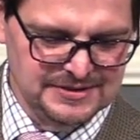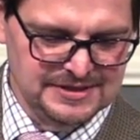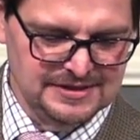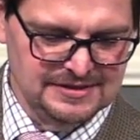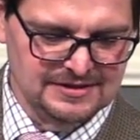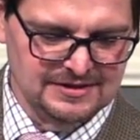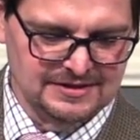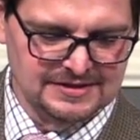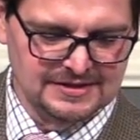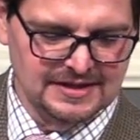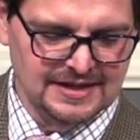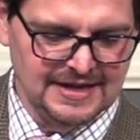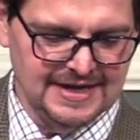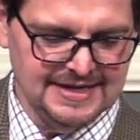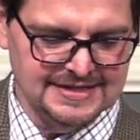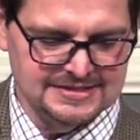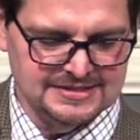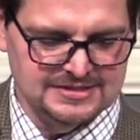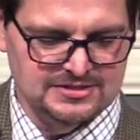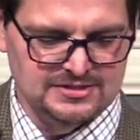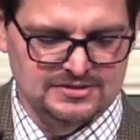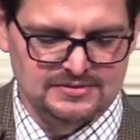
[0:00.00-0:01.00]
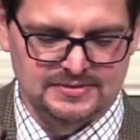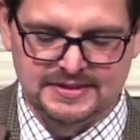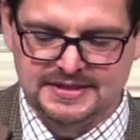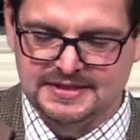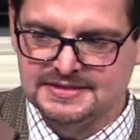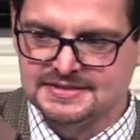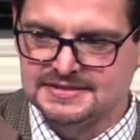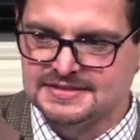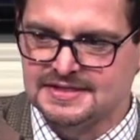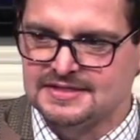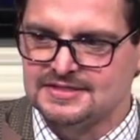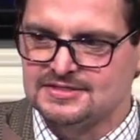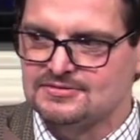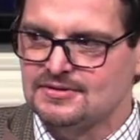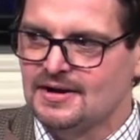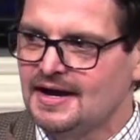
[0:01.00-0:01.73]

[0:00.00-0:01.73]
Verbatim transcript: we looked the last two weeks at